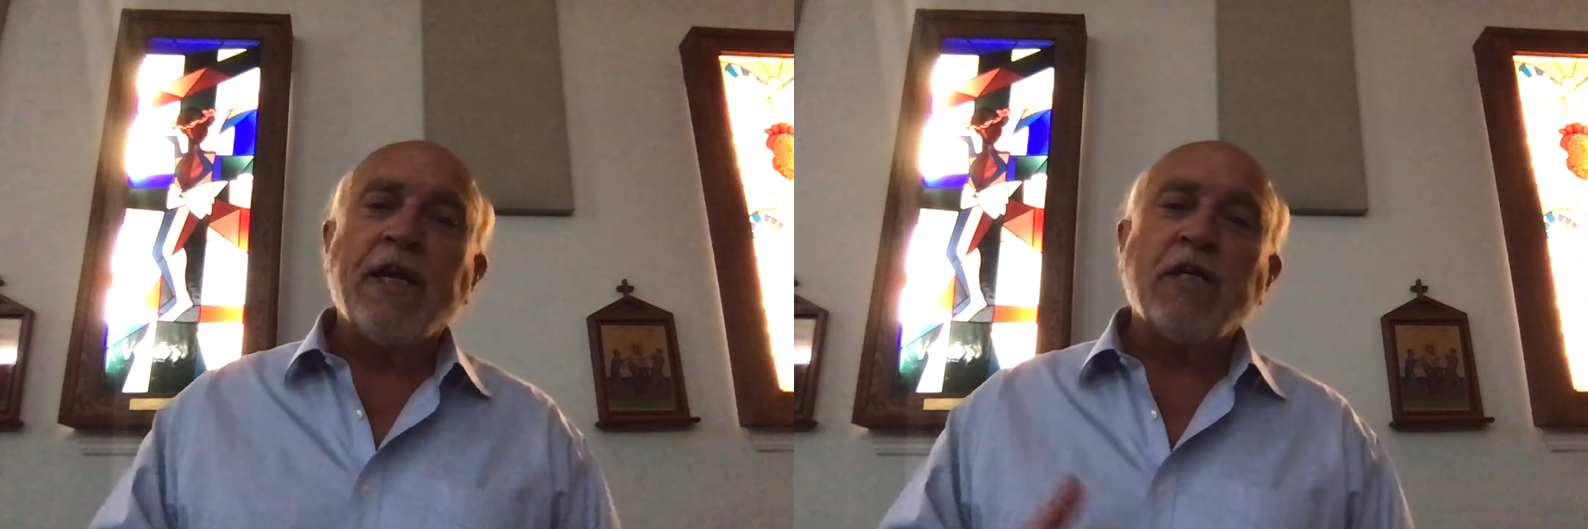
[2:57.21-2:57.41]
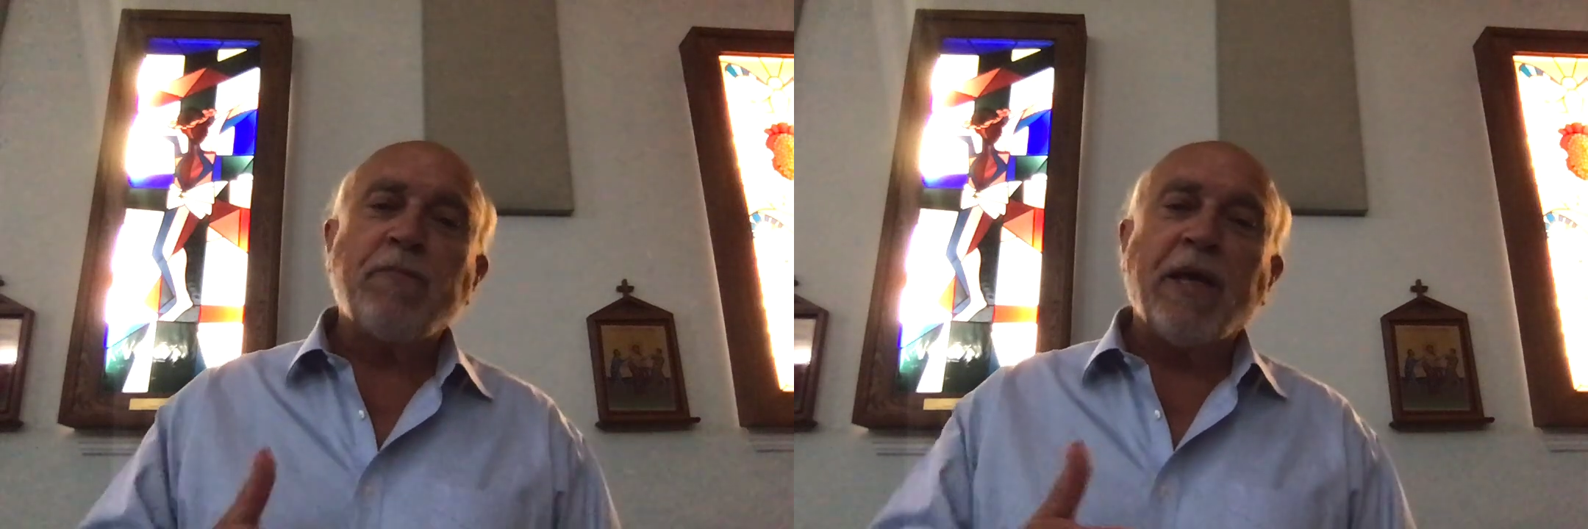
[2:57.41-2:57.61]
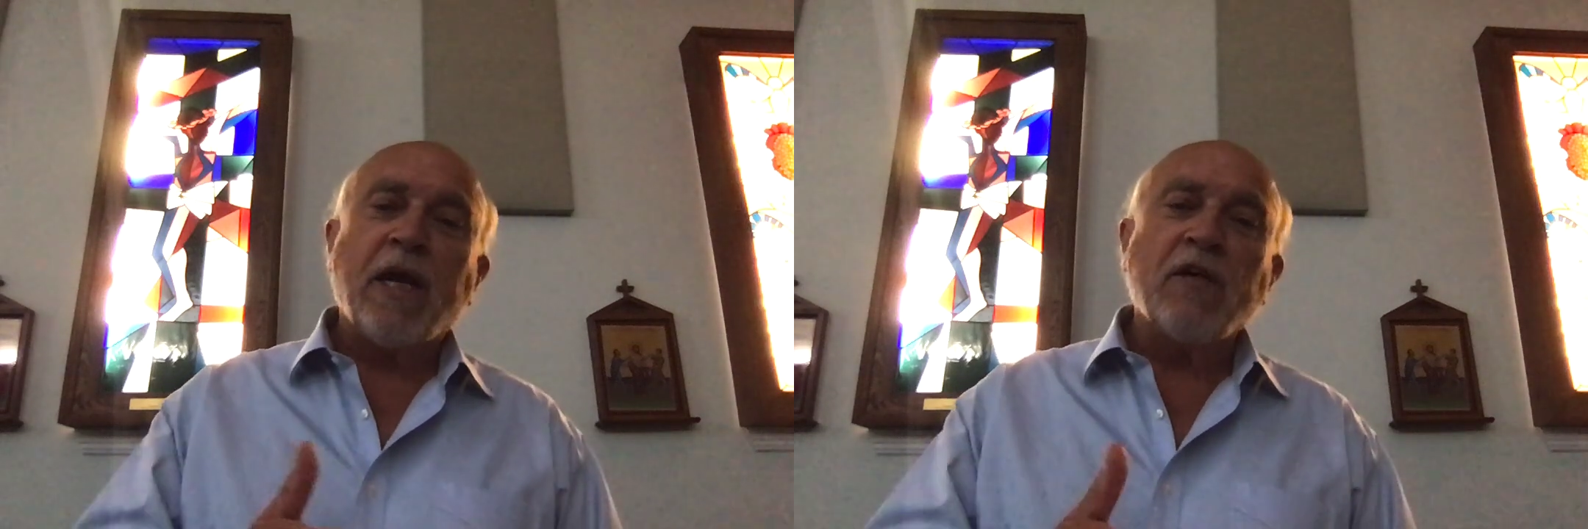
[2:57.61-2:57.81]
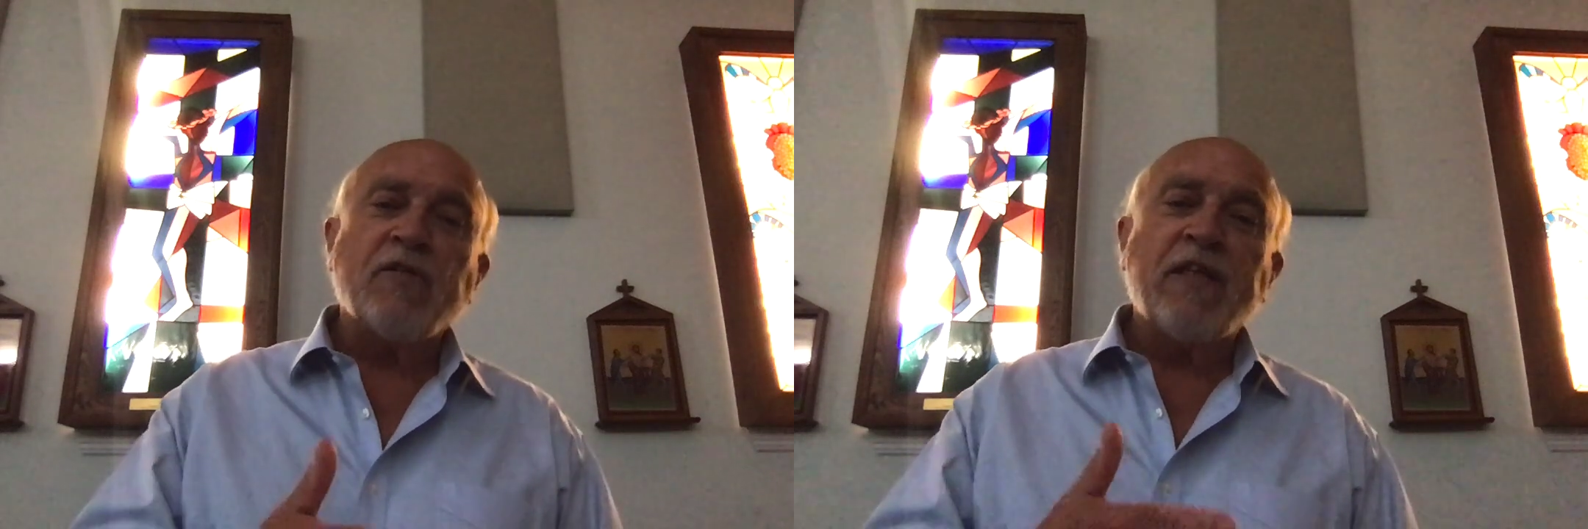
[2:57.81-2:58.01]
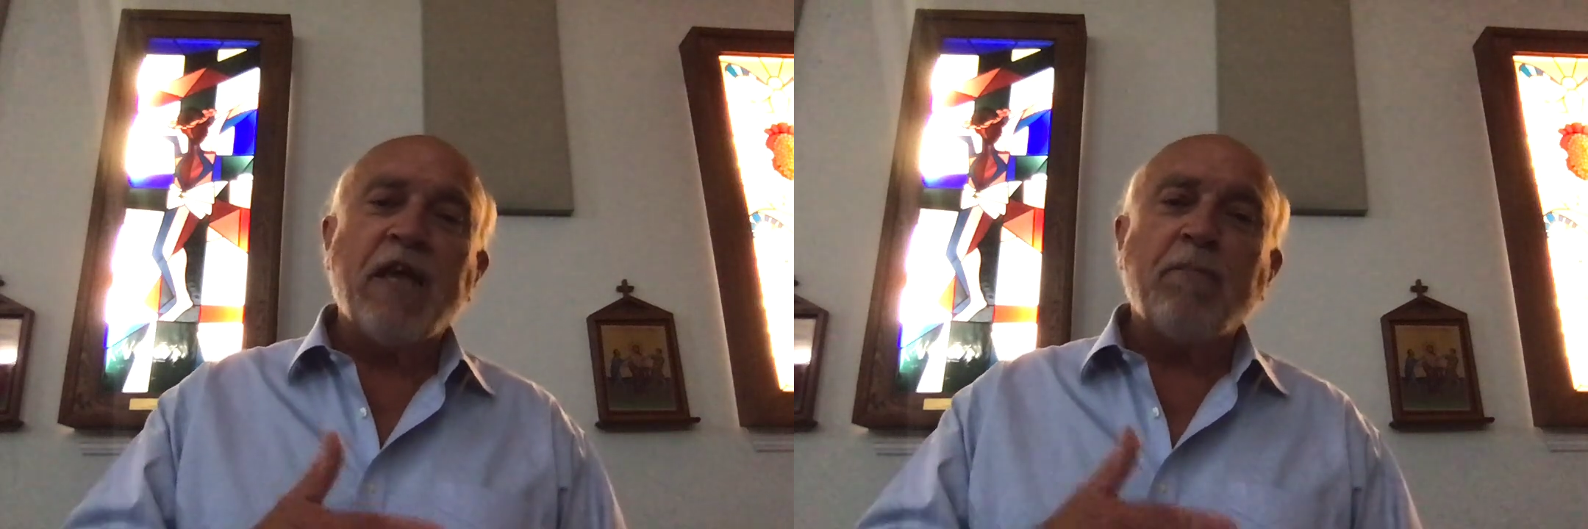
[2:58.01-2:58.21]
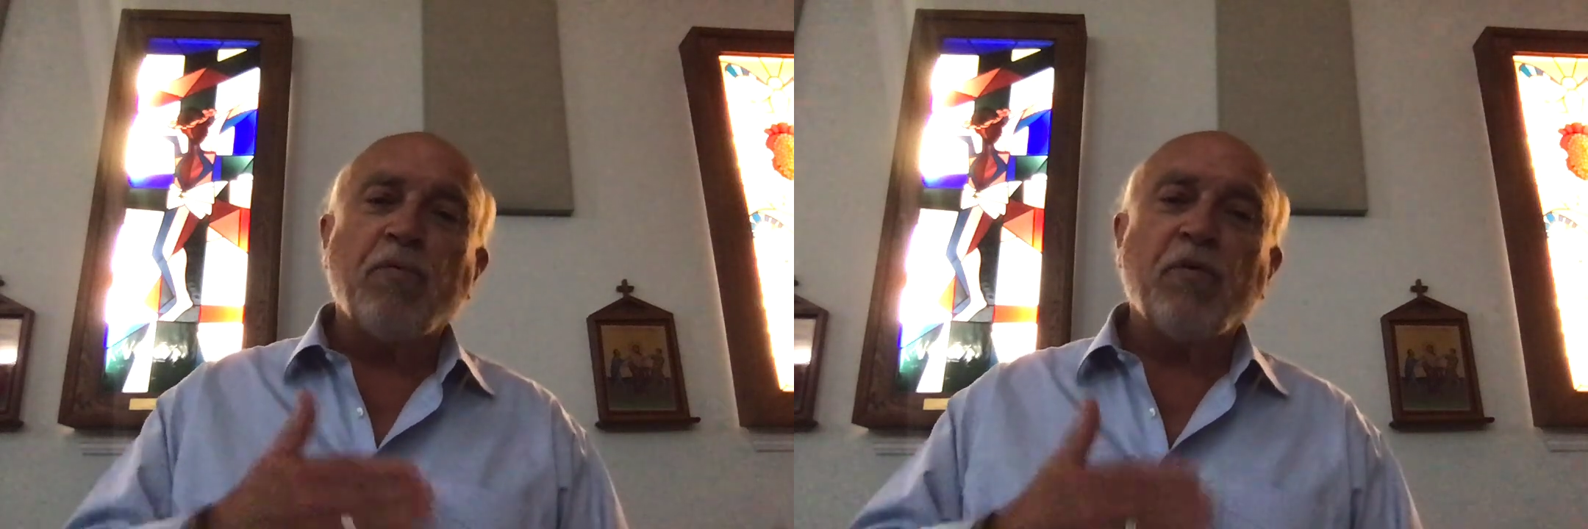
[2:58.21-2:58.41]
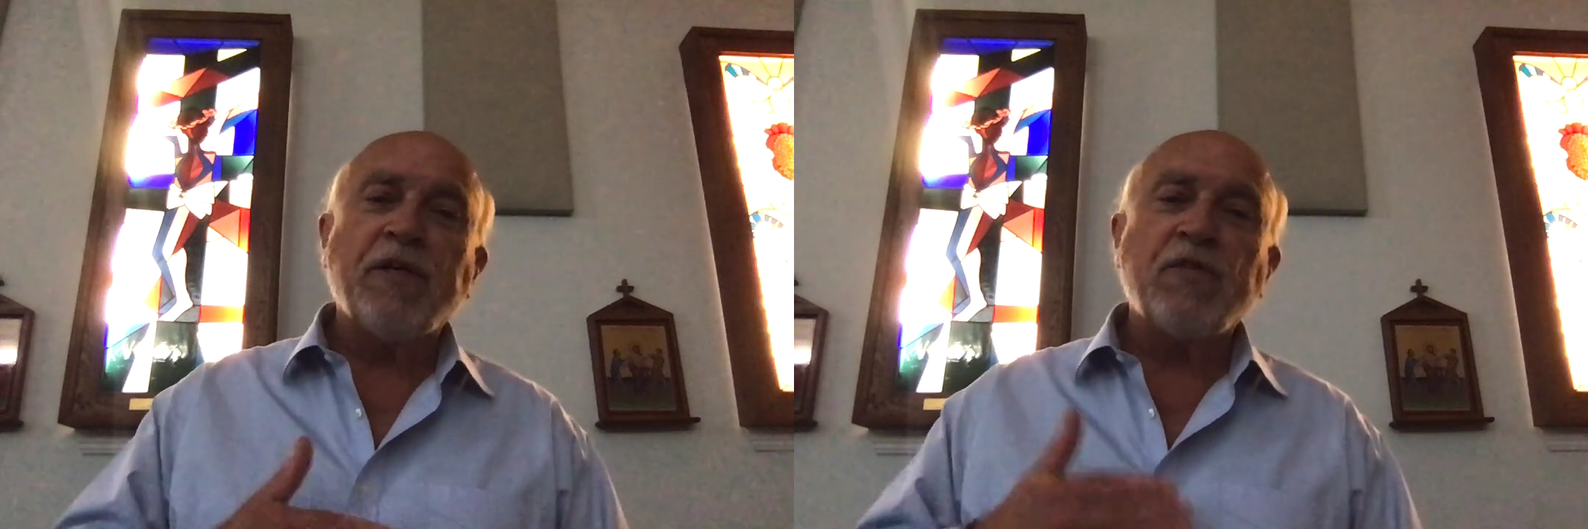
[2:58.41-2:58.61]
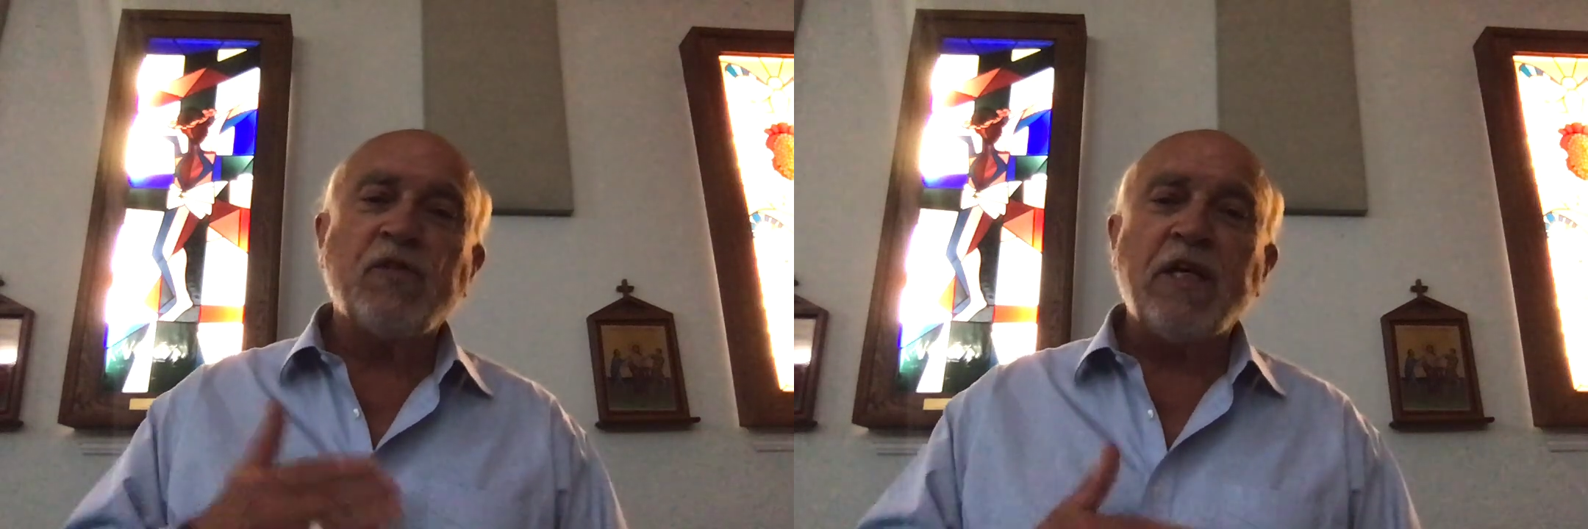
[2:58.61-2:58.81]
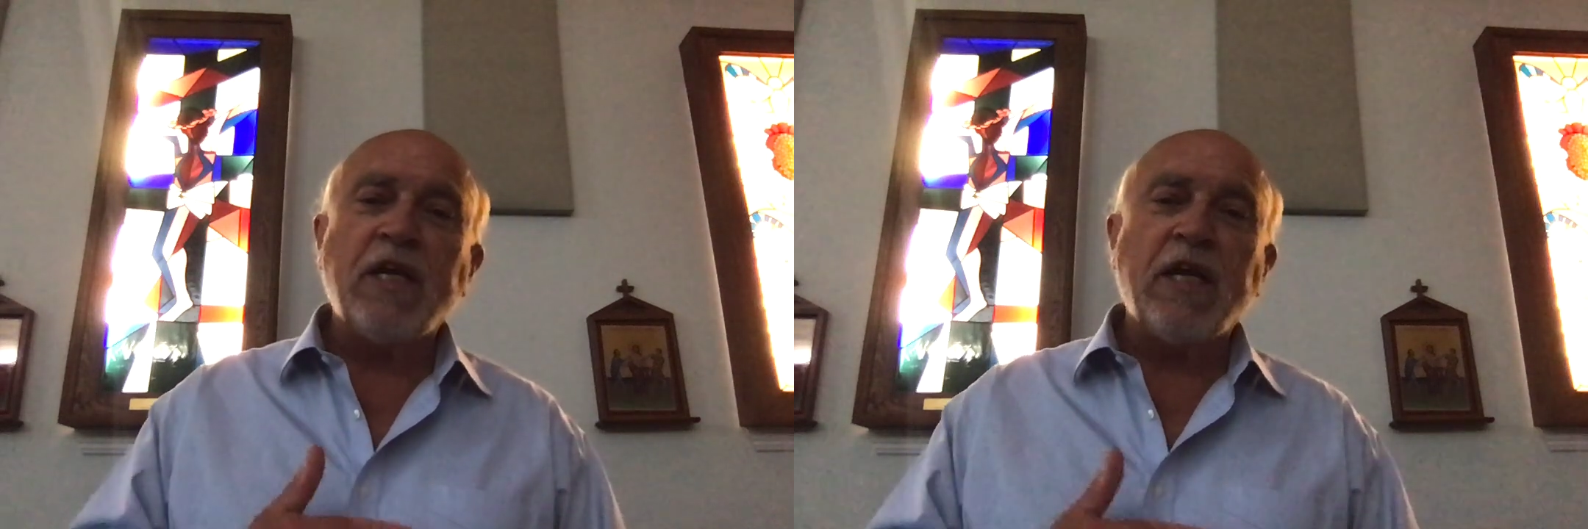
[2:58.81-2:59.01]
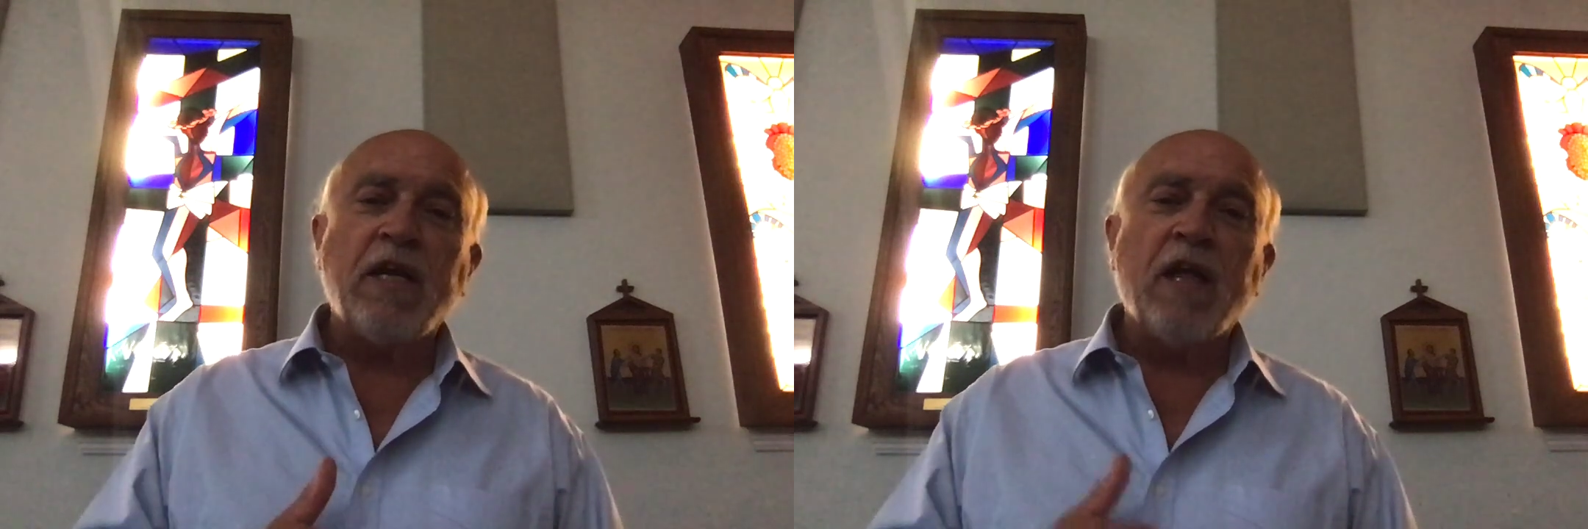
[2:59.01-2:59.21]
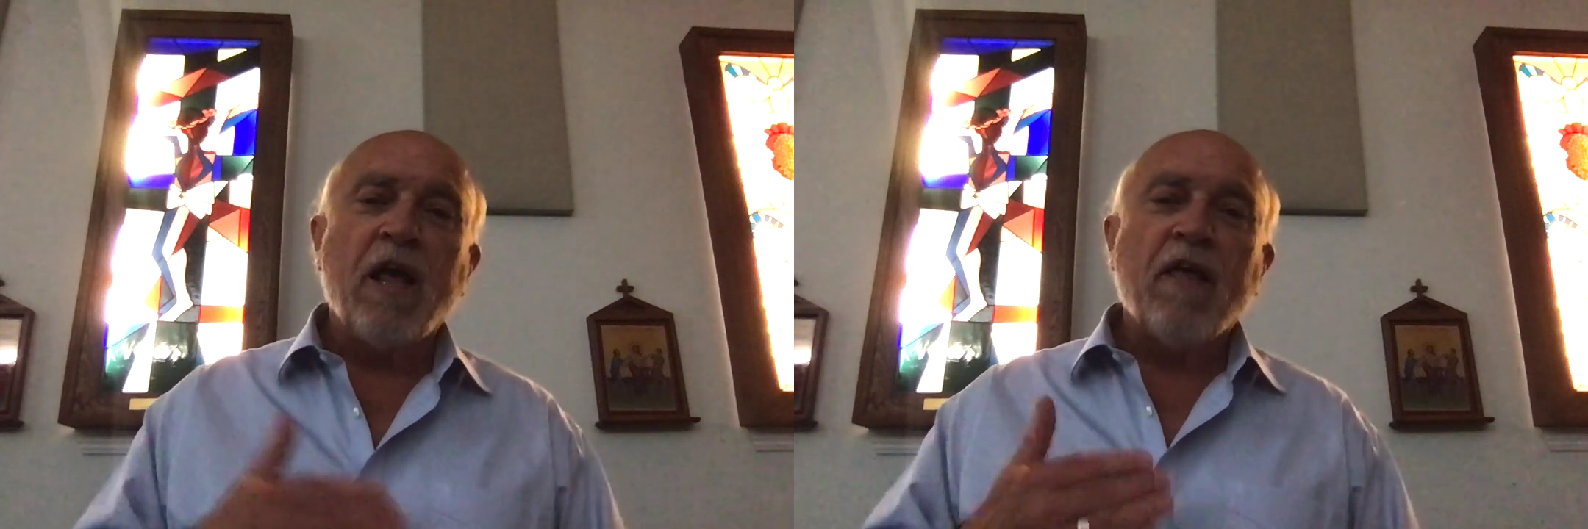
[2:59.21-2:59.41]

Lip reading: is because they precede